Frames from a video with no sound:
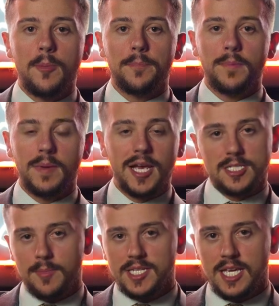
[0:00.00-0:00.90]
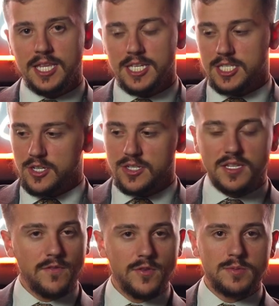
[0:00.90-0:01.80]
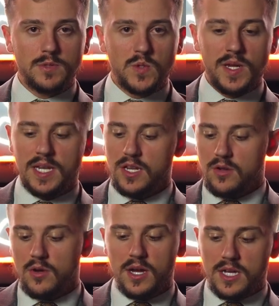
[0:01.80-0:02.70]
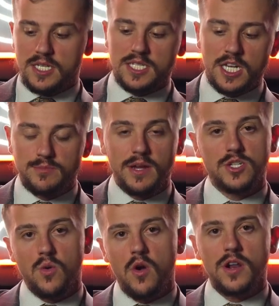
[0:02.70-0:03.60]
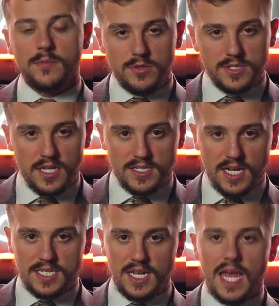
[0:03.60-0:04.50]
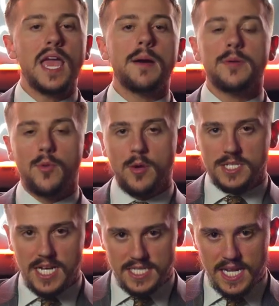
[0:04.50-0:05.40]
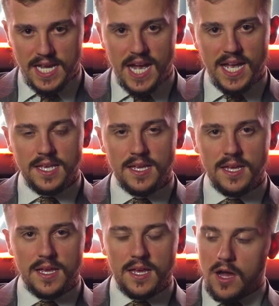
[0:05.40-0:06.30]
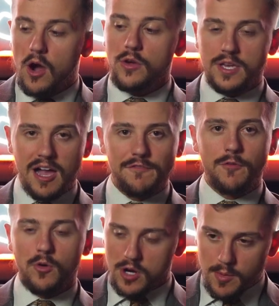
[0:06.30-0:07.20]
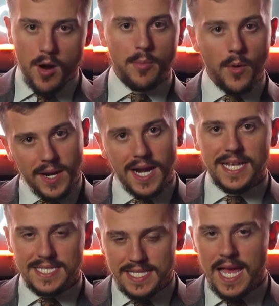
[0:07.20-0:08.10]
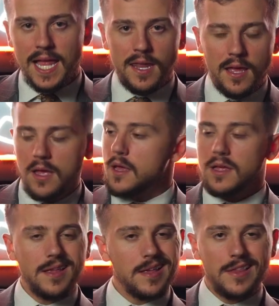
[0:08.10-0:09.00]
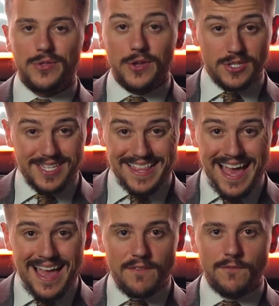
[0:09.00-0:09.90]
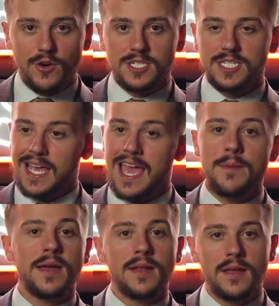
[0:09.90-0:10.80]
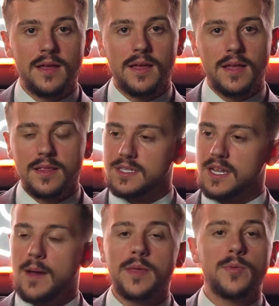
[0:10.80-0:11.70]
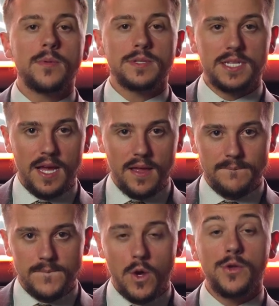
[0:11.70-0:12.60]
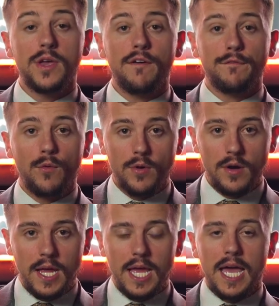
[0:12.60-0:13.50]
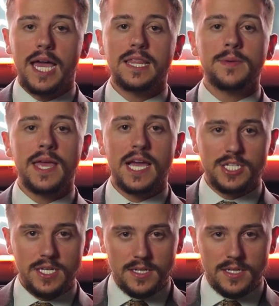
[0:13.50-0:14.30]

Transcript: Because I'm going to tell you this. There's a difference between, a sales manager walking up to a sales guy saying, hey, how many appointments you got today, guy? Oh, you got 4? Come on, bro. We got to get to 10. There's that versus, hey, man, listen, how many appointments you got? Oh, you got 4? Hey, let me ask you.